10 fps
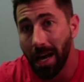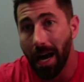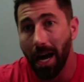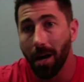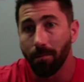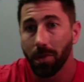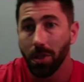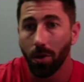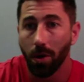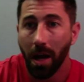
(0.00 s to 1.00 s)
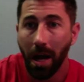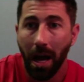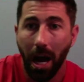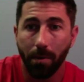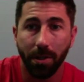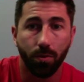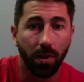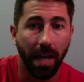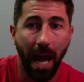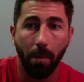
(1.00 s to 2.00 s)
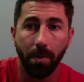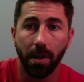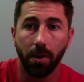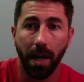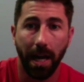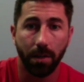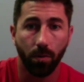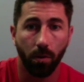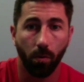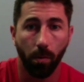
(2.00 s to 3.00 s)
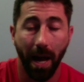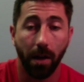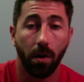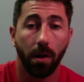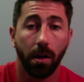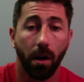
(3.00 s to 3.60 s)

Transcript: Um, so I'm just really happy that you guys were, were back on here.